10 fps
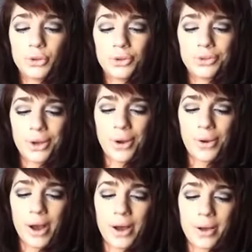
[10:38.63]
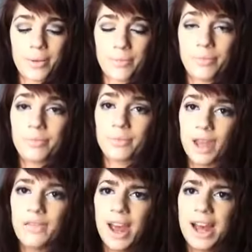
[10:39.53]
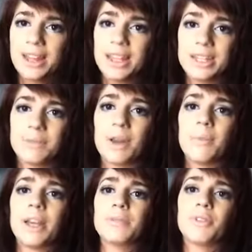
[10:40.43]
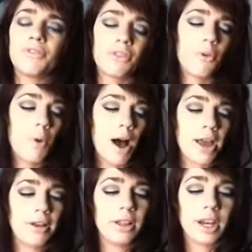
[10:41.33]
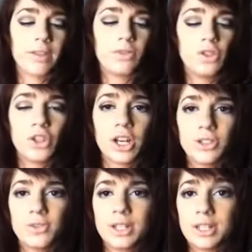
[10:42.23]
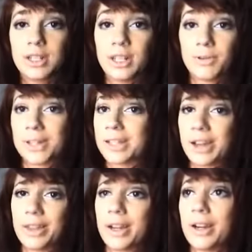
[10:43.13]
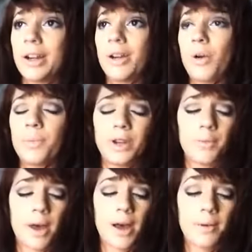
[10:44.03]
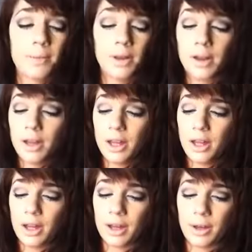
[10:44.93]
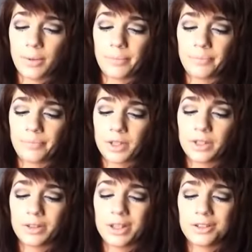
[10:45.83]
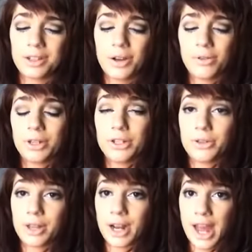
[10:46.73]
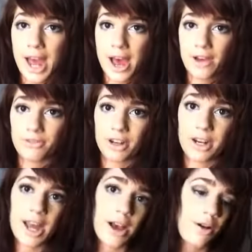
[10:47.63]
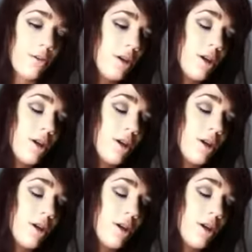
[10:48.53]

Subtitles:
So I've had these in my basement for a while, and I've just recently went down there and opened them up. So these are the only two that I have right now,